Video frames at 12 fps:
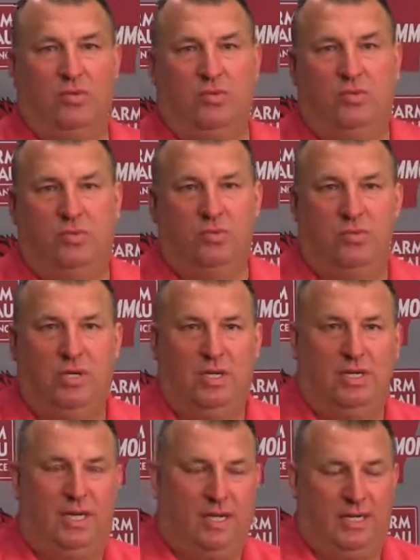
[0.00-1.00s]
Well,
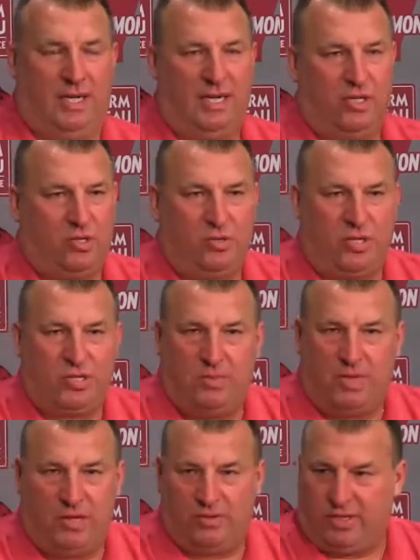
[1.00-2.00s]
I get the question,
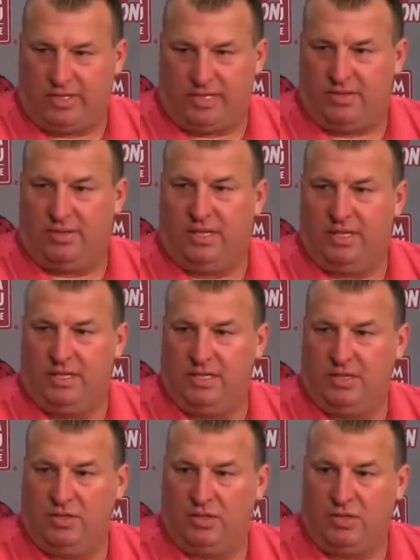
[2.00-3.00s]
but I don't think that way.
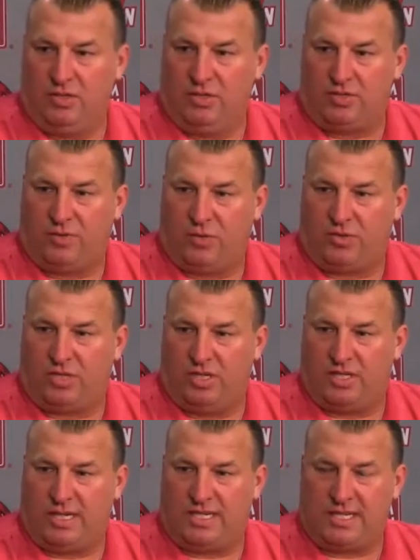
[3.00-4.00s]
You just focus
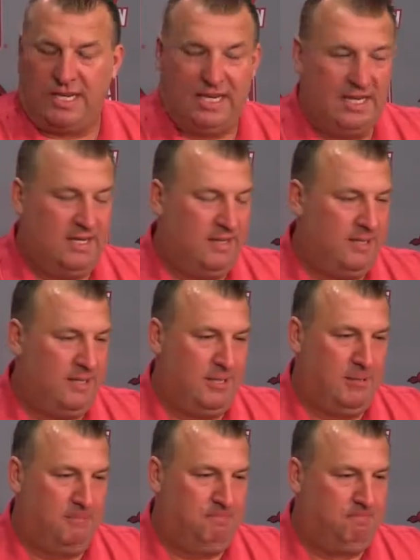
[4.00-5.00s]
on the task at hand.
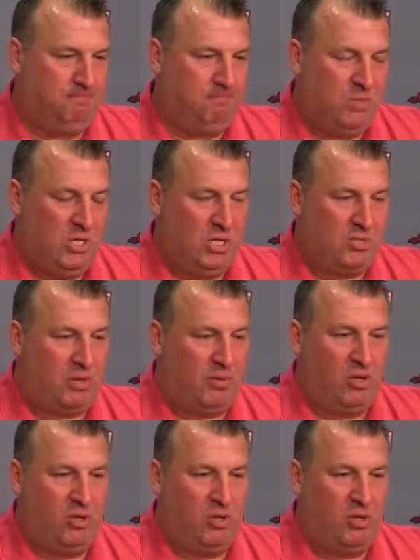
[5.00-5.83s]
It's probably a